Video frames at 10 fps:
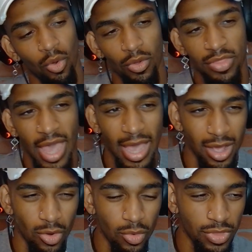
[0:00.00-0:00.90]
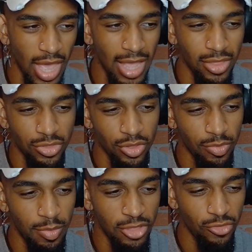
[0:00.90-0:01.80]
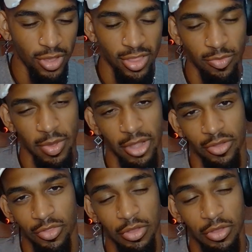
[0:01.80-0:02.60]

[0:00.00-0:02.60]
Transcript: Or that. Just be transparent.